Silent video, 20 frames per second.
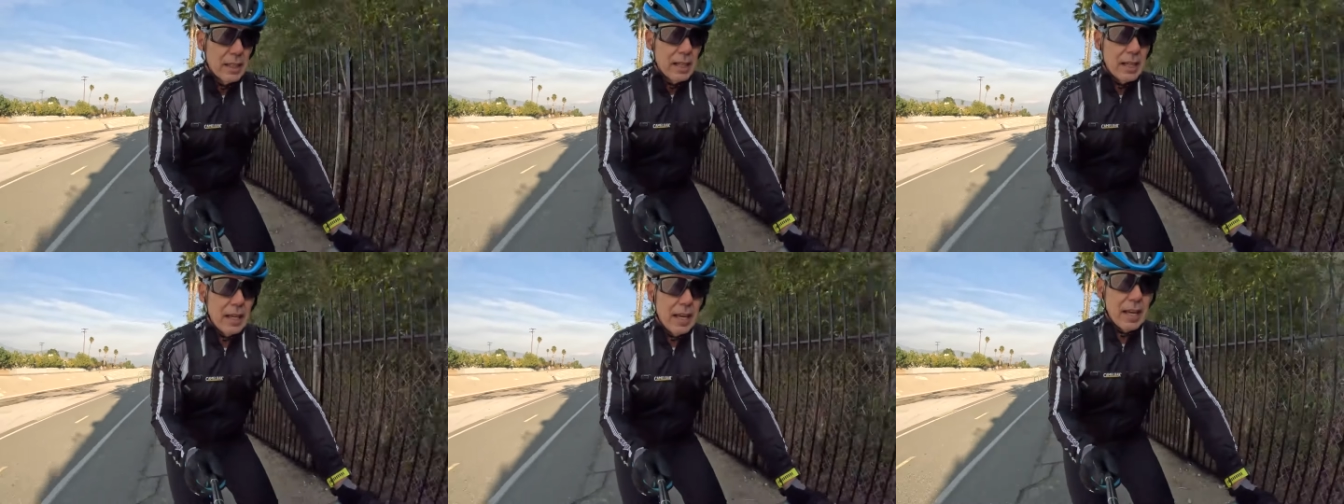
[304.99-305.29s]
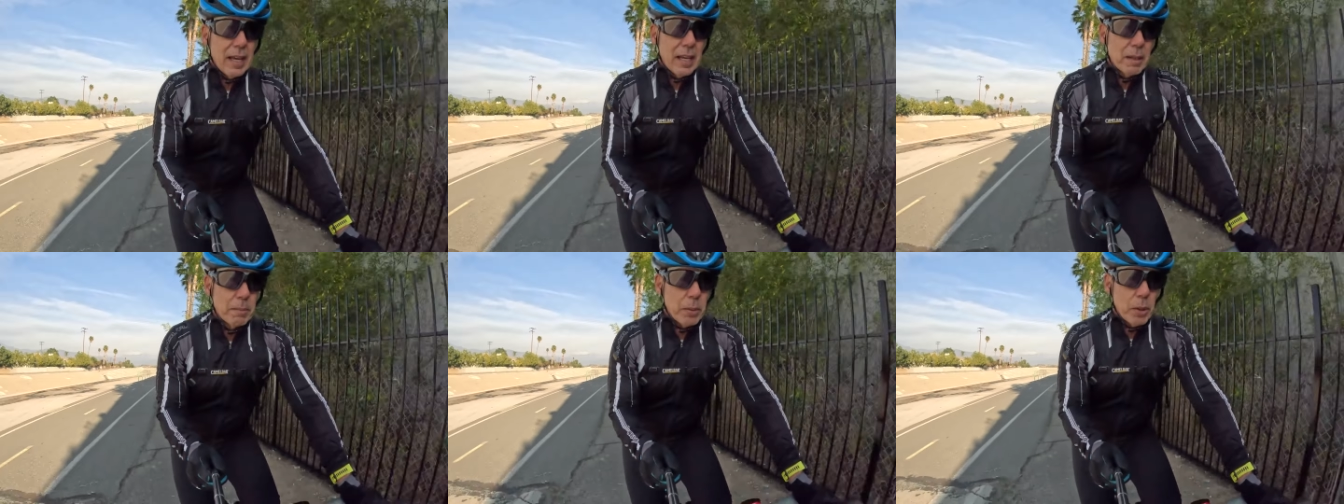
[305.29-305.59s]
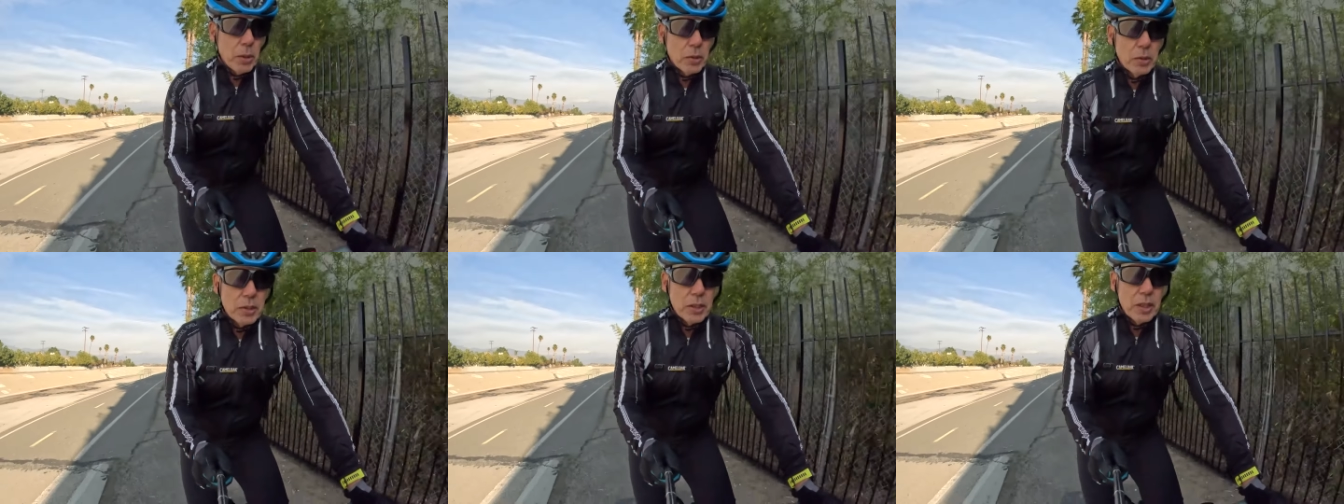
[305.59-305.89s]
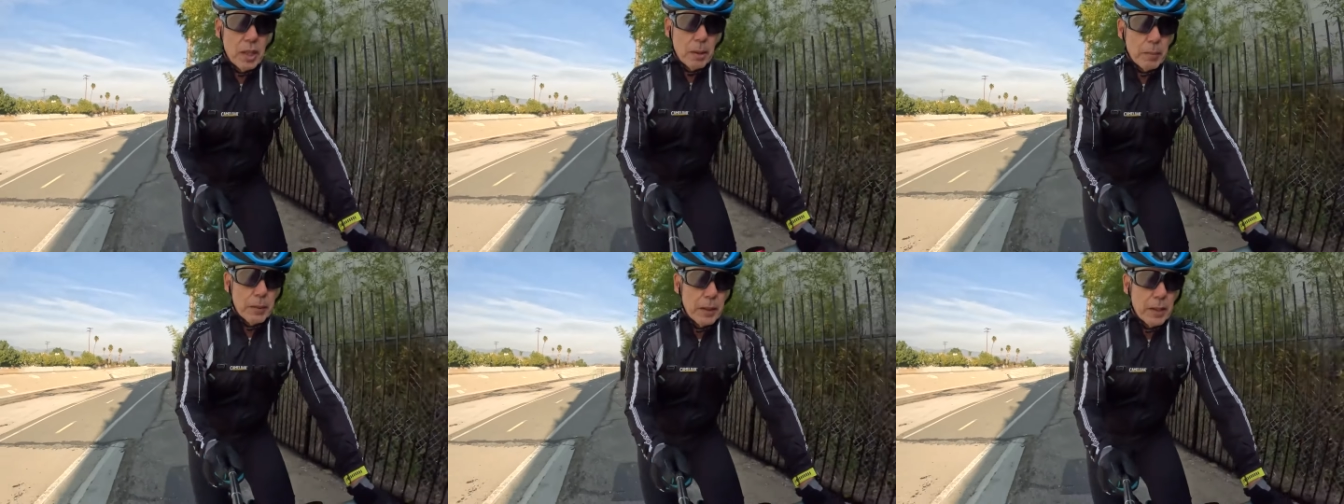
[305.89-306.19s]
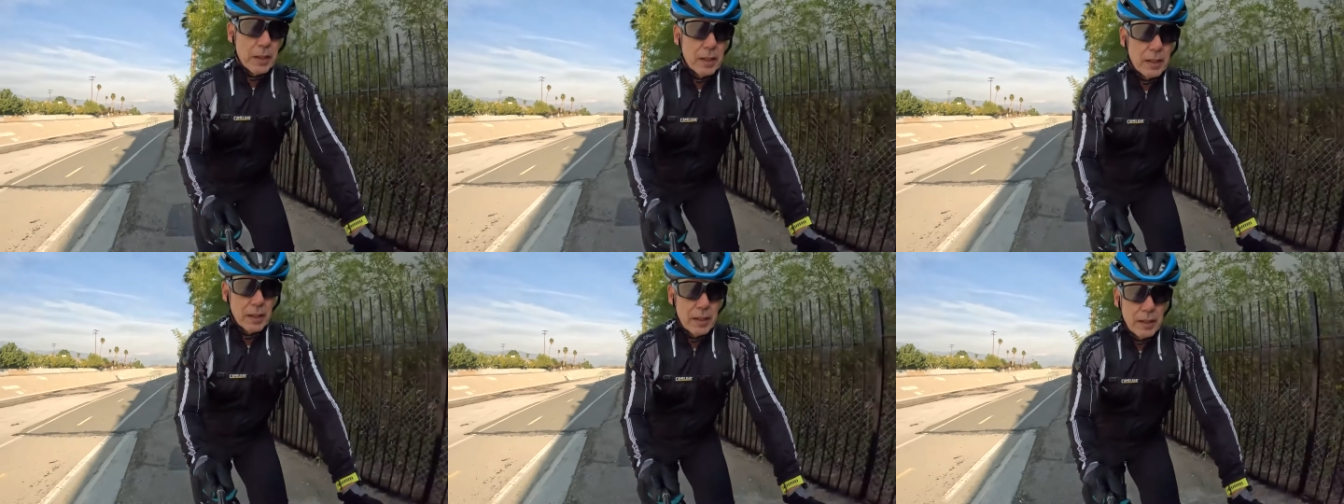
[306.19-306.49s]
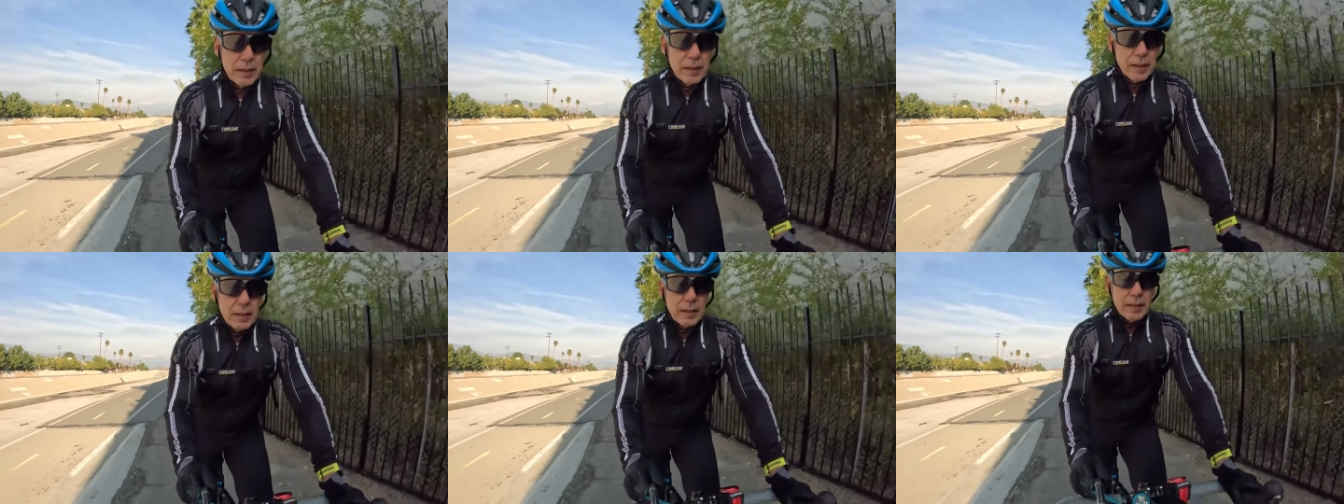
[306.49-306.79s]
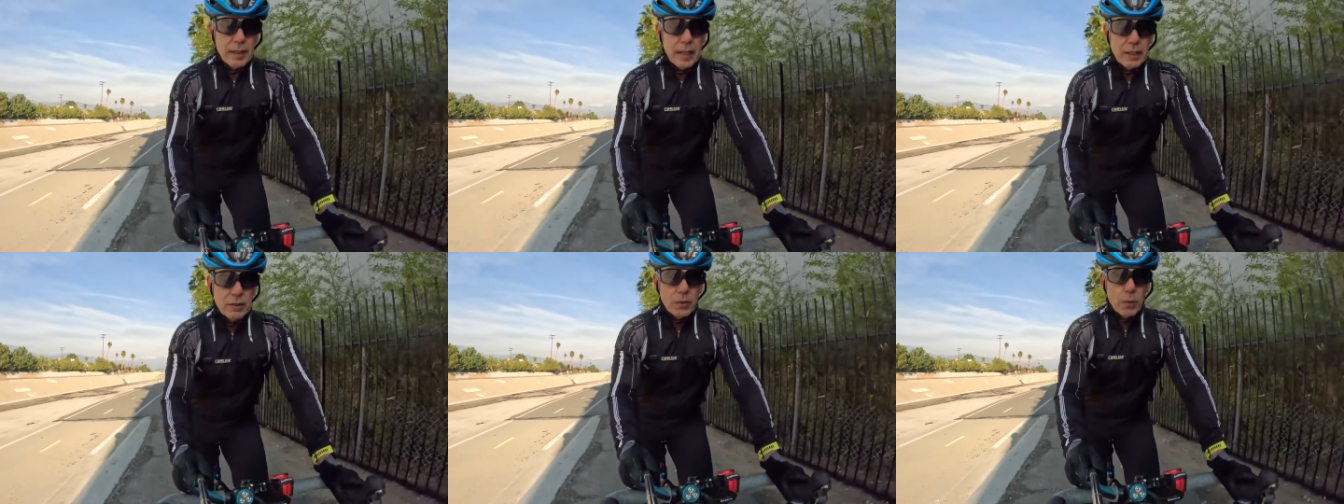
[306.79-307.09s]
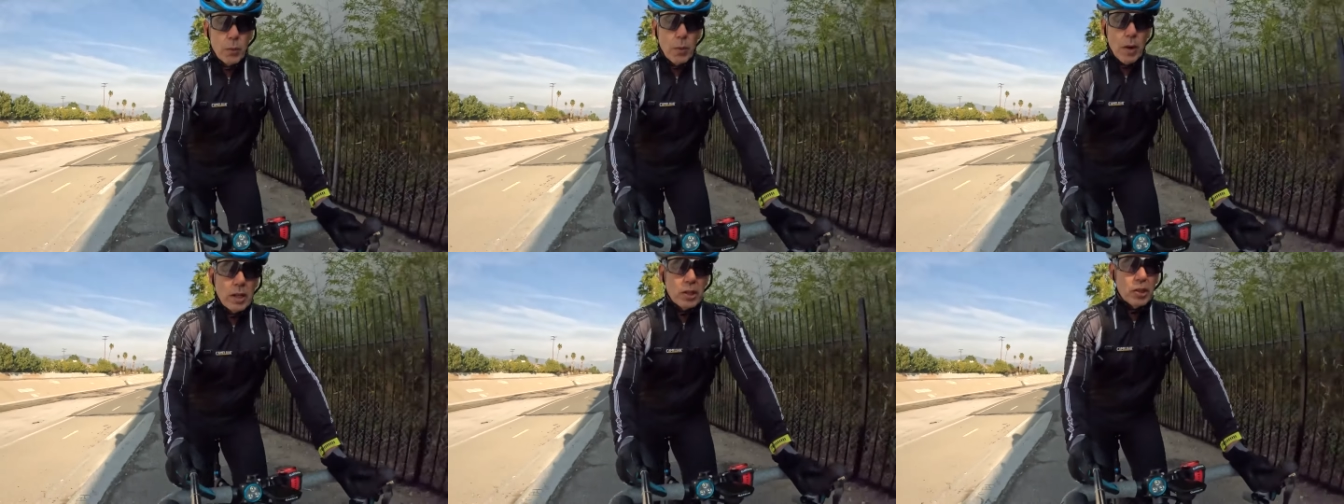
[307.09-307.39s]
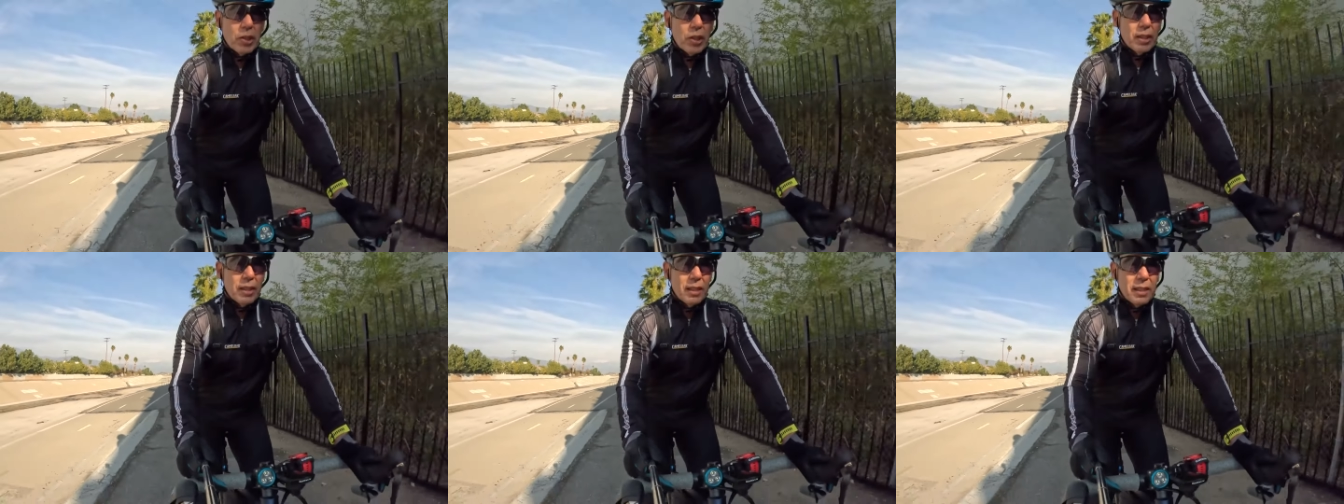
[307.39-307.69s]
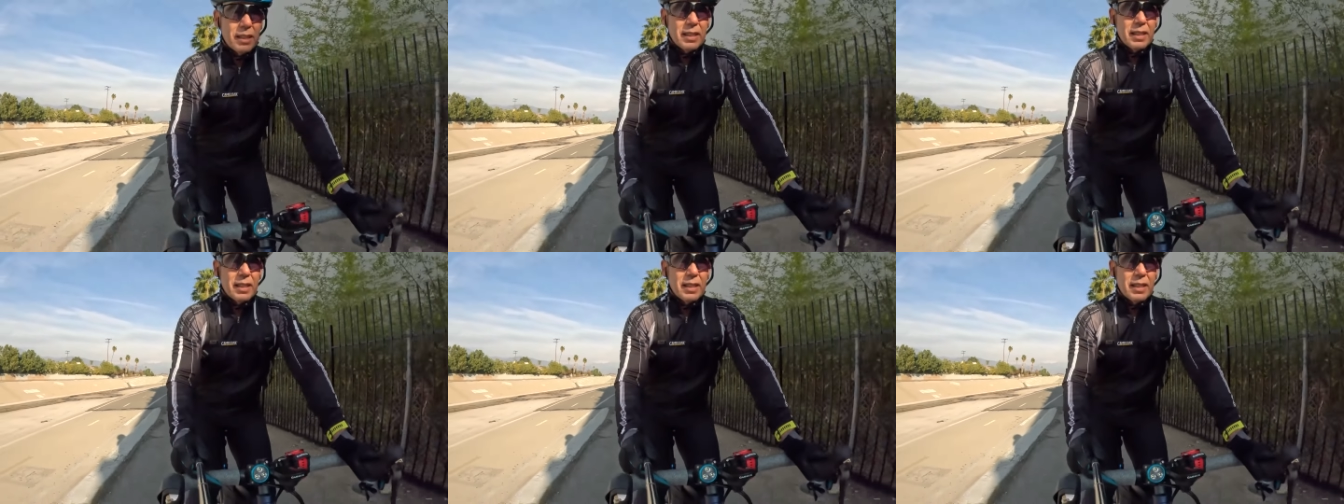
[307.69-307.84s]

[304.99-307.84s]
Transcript: and post it up there thanks for watching